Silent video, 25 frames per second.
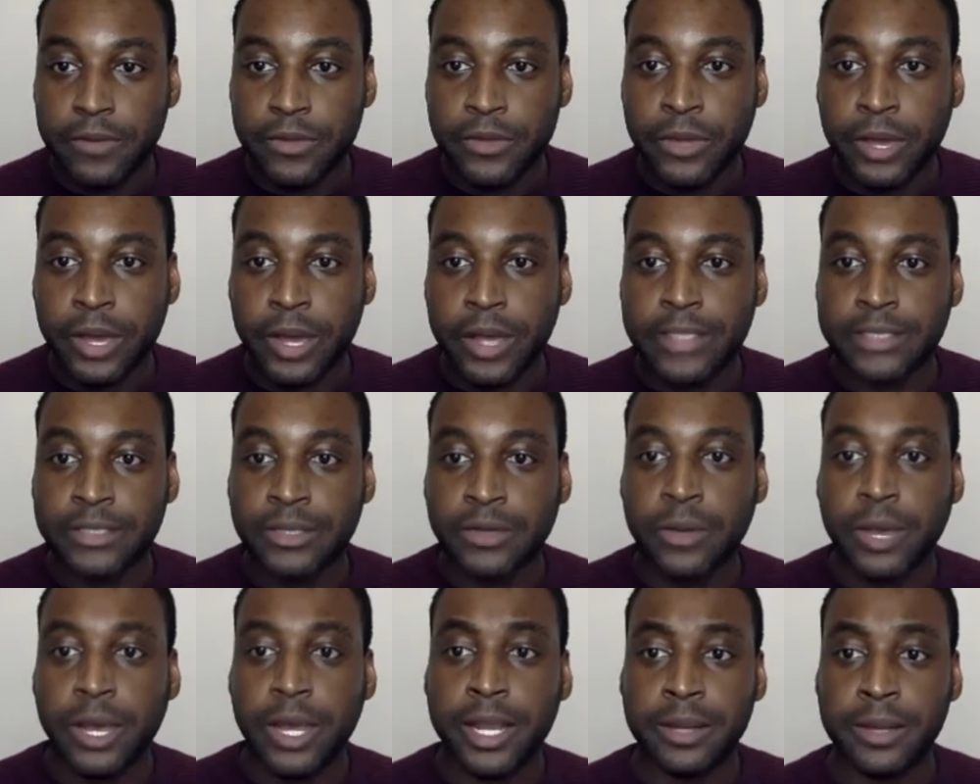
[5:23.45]
You guys
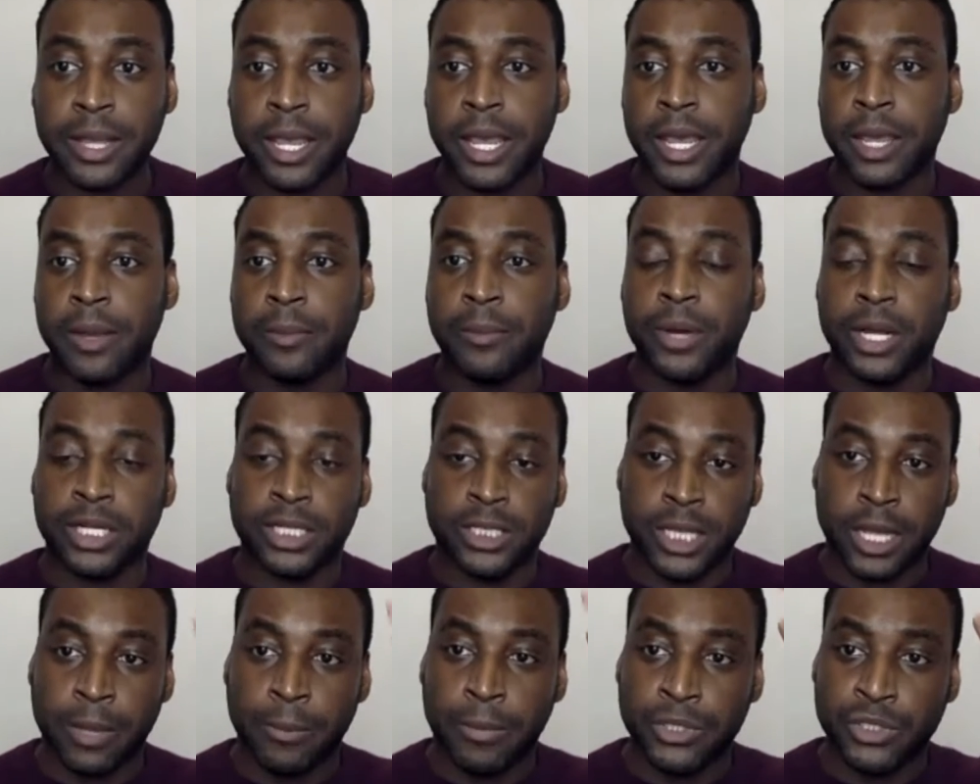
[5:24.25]
go ahead and
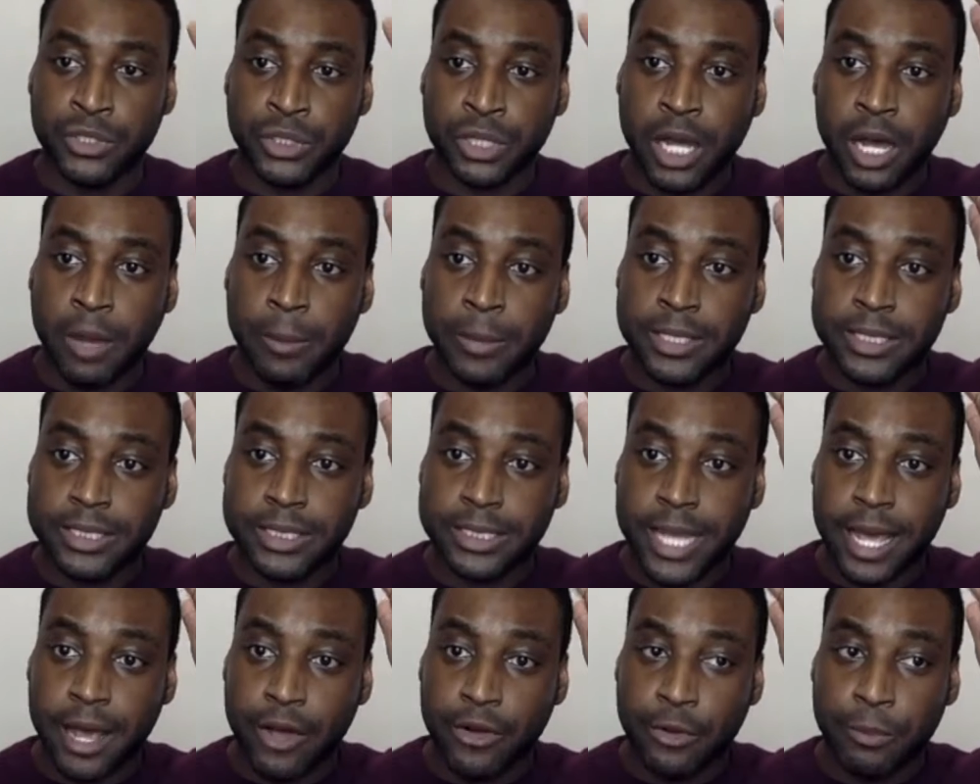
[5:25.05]
put your comments
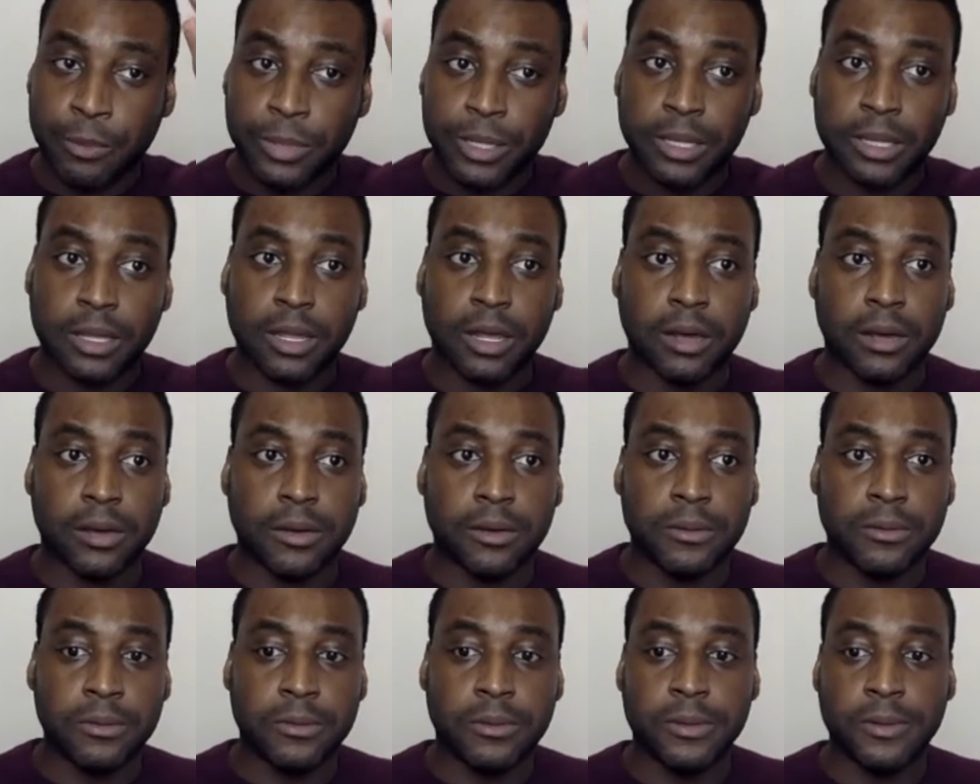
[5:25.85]
down
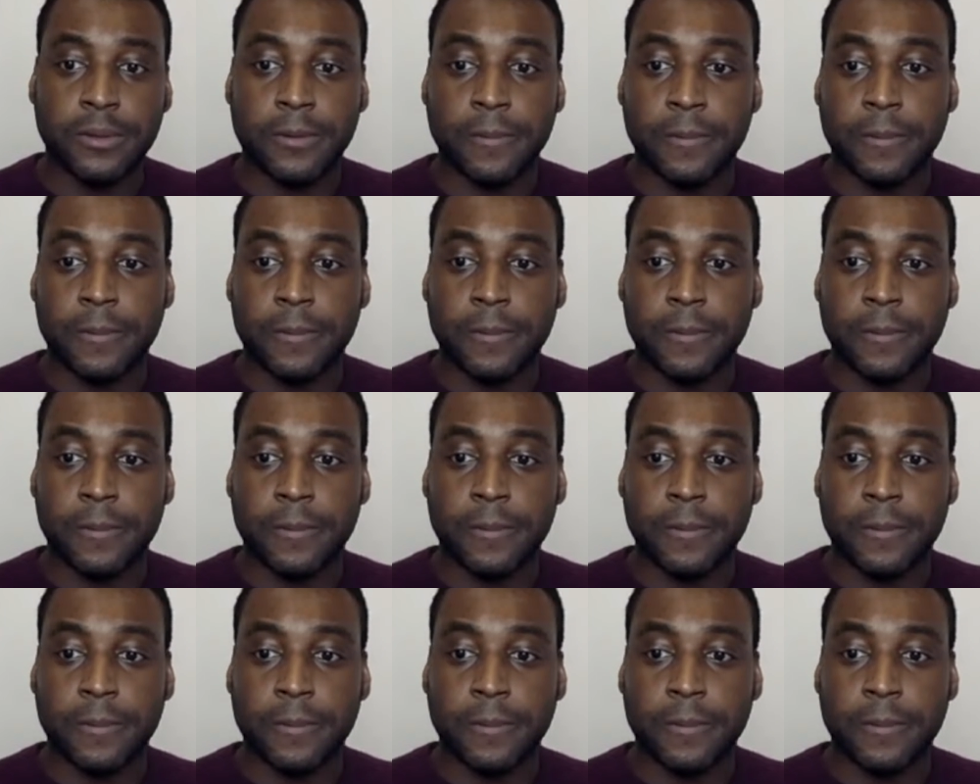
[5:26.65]
below.